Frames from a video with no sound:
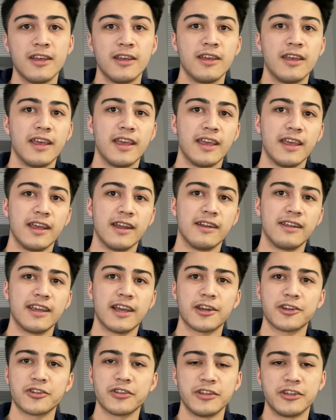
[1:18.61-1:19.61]
and he
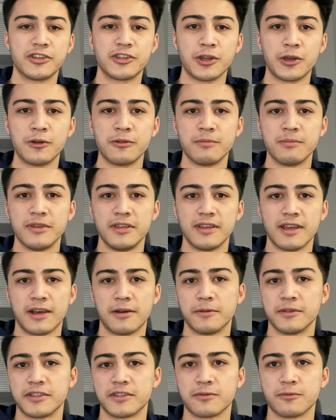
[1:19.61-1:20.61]
actually showed me how
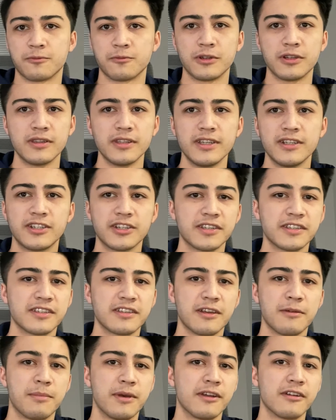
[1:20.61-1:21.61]
it's really just a
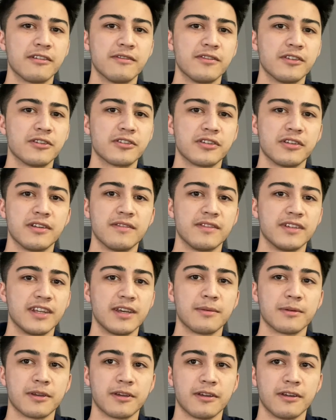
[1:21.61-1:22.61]
better version of a
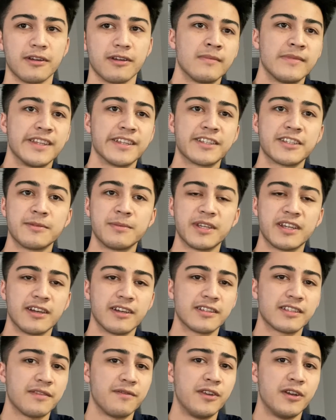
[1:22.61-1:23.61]
debit card. This is
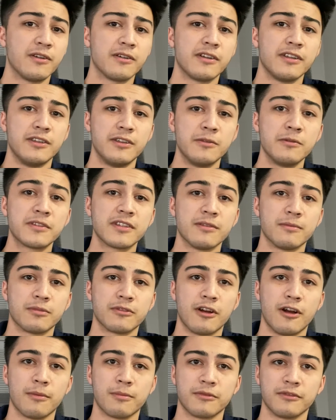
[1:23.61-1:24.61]
because if you know how to use it
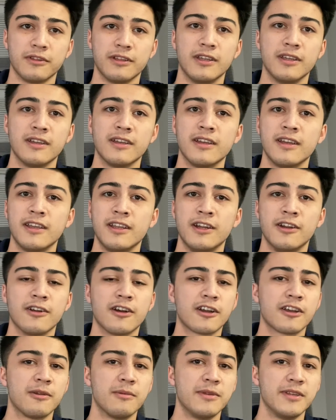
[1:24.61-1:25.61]
properly, you're not
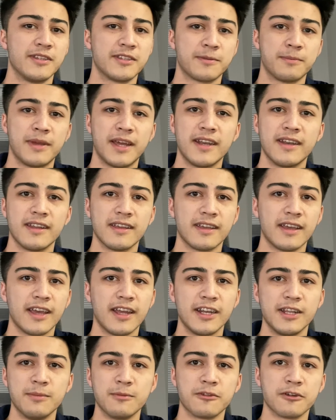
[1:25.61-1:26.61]
going to be spending
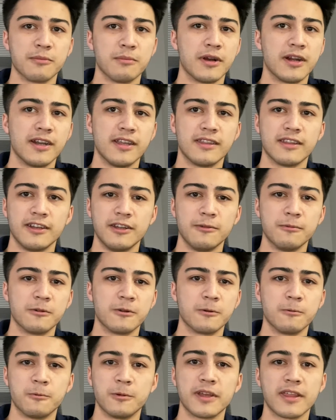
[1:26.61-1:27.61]
any more money than you would
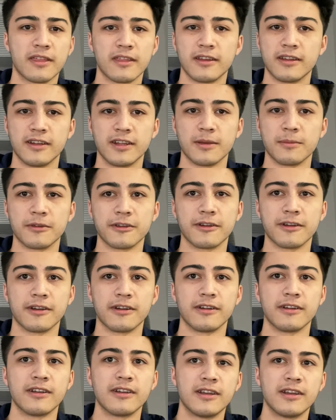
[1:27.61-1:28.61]
with a debit
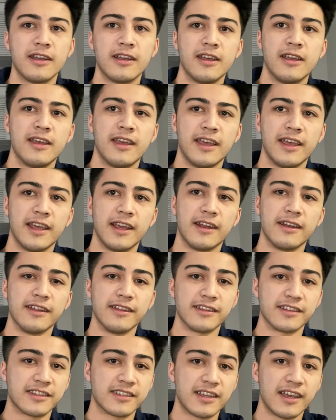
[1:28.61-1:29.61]
card. And
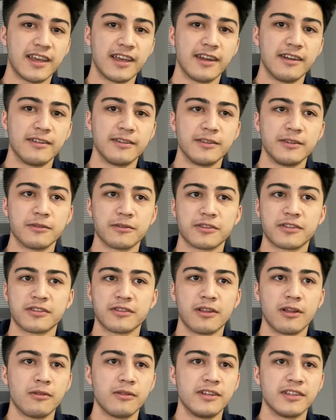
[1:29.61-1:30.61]
instead, you'll
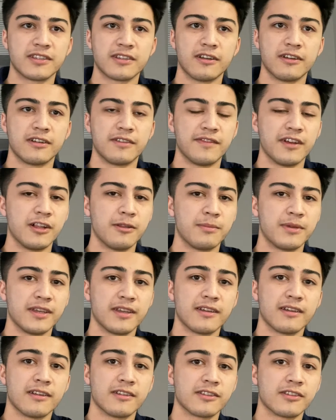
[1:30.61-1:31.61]
slowly start developing
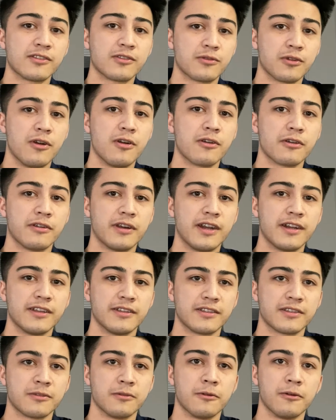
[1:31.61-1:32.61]
a strong credit
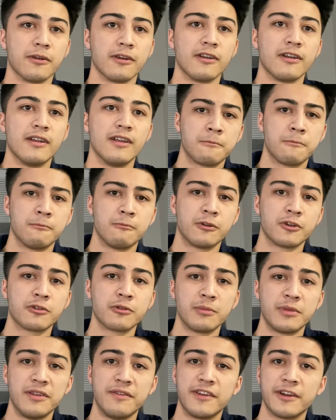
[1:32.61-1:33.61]
score, which will
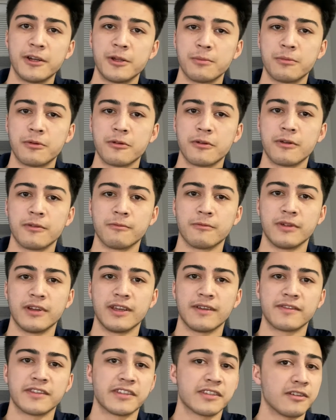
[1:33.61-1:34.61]
be very important when you have
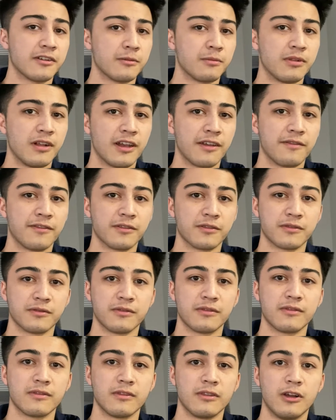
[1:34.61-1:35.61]
to start applying for
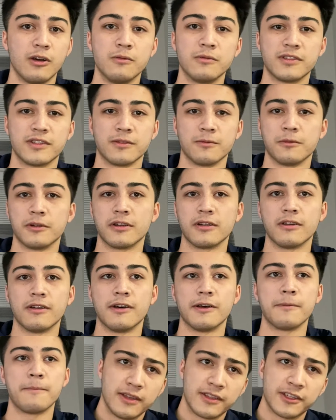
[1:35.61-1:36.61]
loans and whatnot.
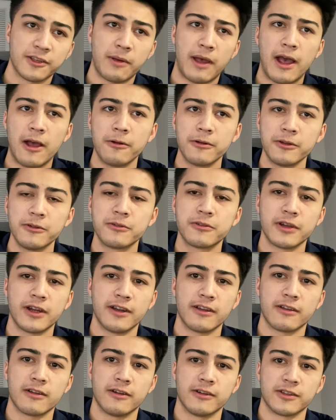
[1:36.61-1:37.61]
So how do
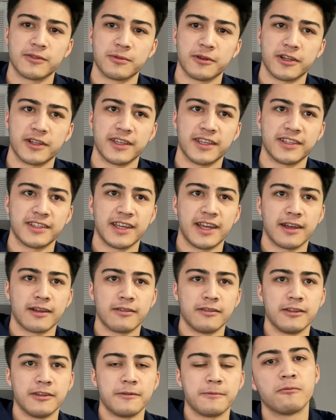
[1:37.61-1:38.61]
credit cards work
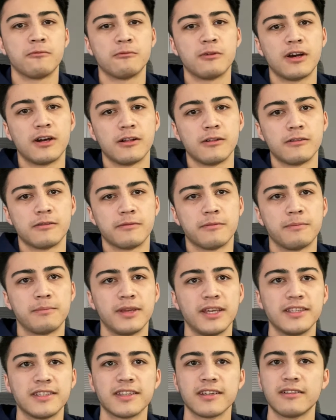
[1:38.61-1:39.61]
exactly? Well,
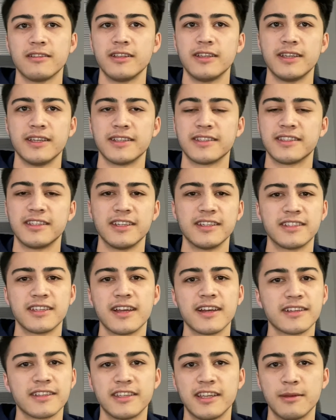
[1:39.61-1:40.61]
basically it's the
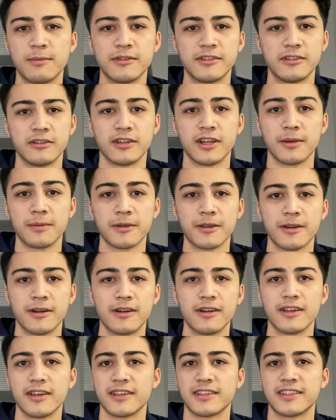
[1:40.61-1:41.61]
exact same as your debit card,
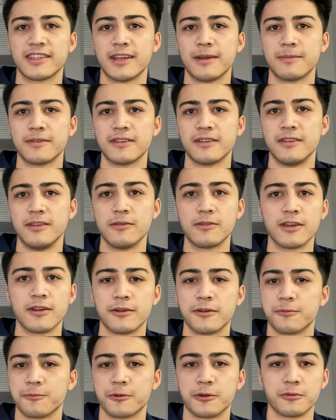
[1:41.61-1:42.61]
except you can
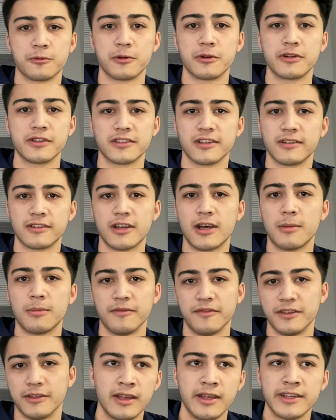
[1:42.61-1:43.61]
earn rewards on top of
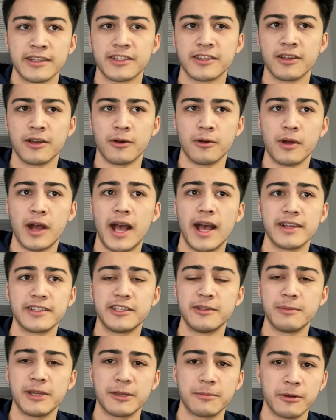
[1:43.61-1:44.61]
it. So as you
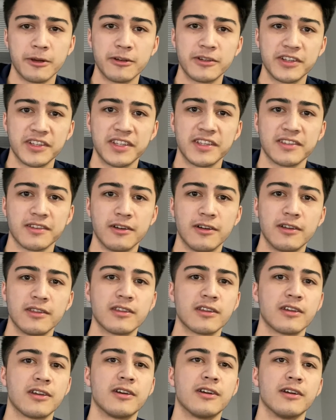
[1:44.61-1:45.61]
make purchases on the
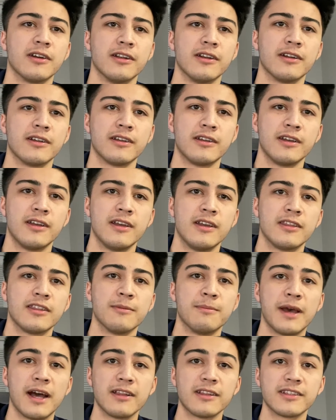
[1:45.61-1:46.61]
card, the
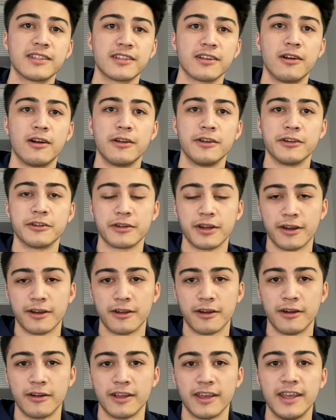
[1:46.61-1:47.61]
balance on your credit
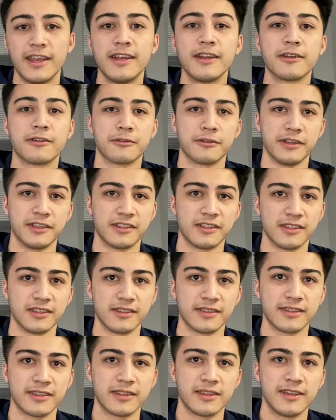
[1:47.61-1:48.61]
card
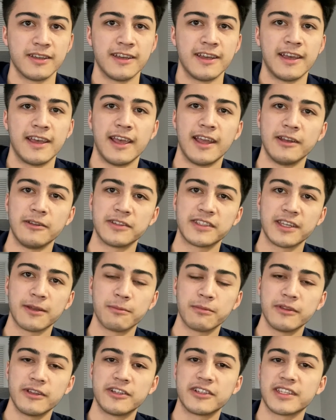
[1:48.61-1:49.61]
increases, and you
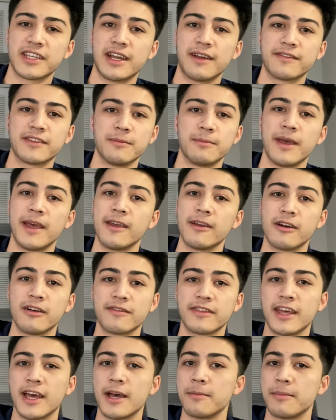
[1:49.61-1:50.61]
simply just have to pay off
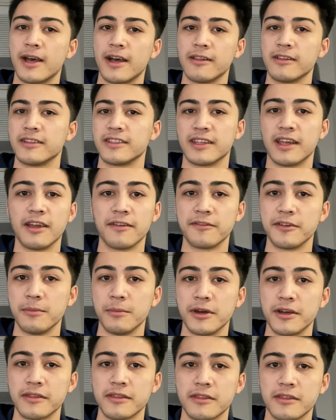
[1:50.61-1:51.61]
that balance every
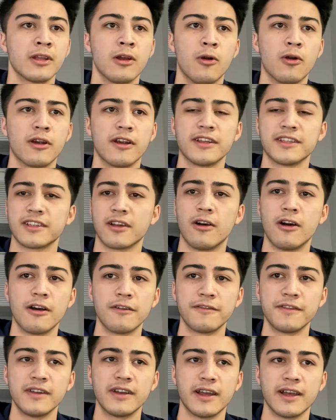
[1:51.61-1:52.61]
month or as
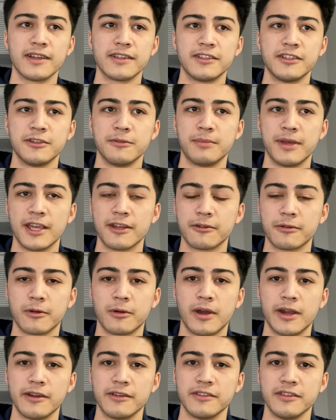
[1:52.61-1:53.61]
often as your bank
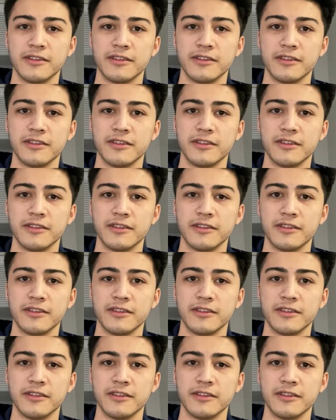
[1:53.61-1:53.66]
requires you